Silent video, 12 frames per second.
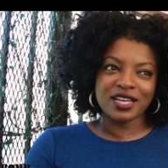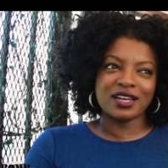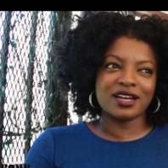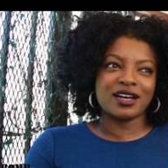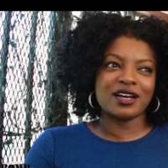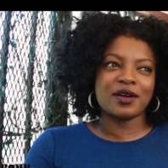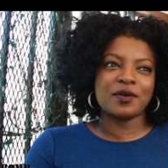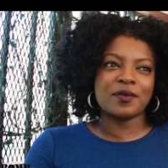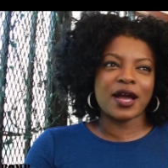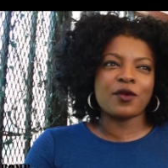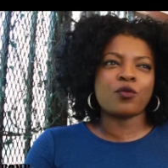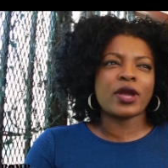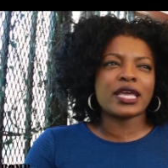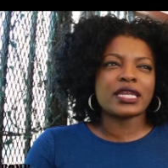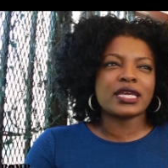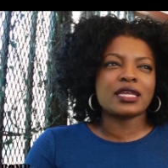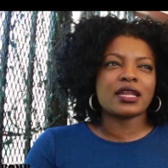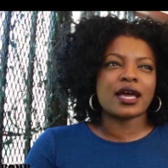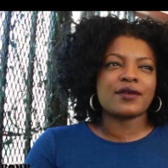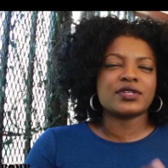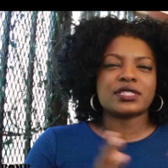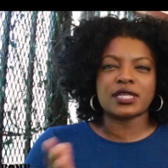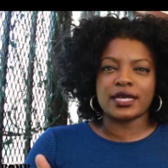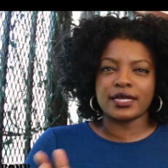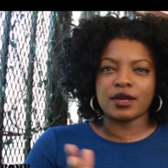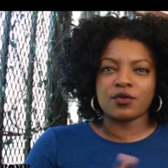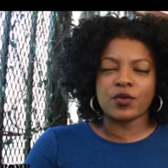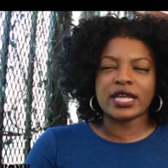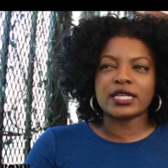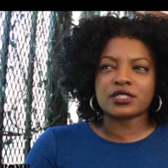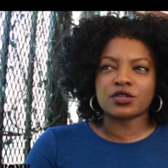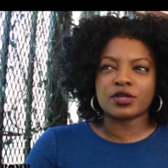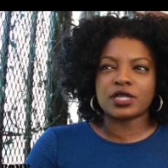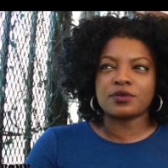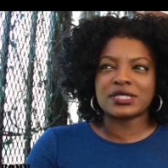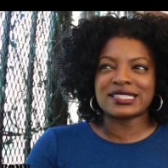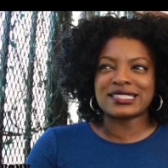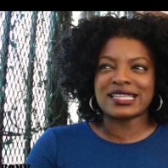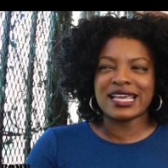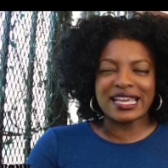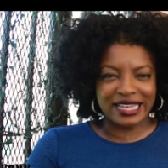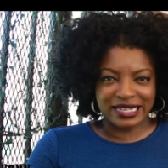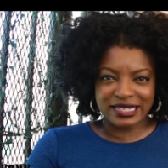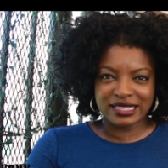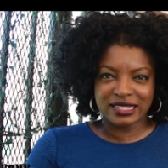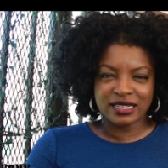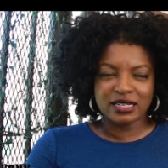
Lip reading: I waited. I have a son. I waited till he was 10,